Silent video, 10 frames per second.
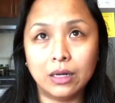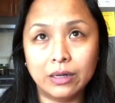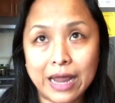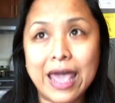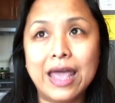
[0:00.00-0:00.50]

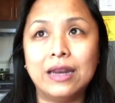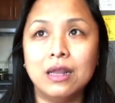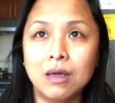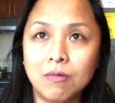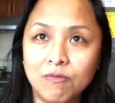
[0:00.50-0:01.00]
Then
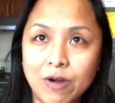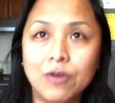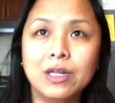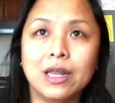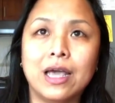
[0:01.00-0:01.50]

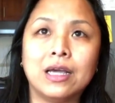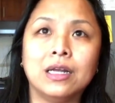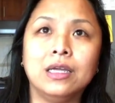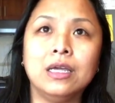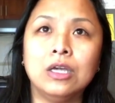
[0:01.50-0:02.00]
very
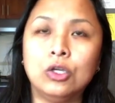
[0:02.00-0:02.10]
likely